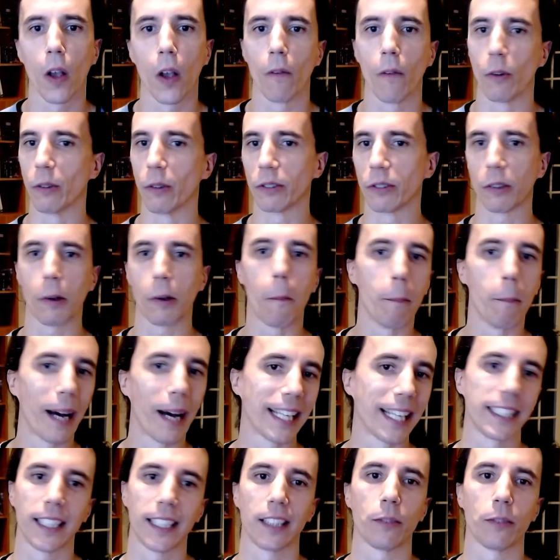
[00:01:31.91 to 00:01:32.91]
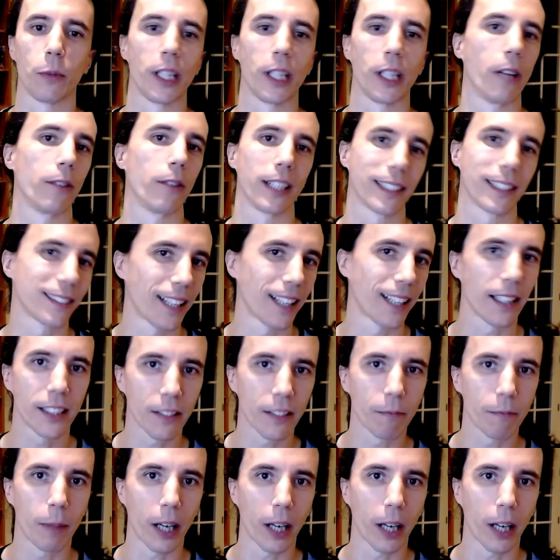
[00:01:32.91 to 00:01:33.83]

We also combined it with our extensive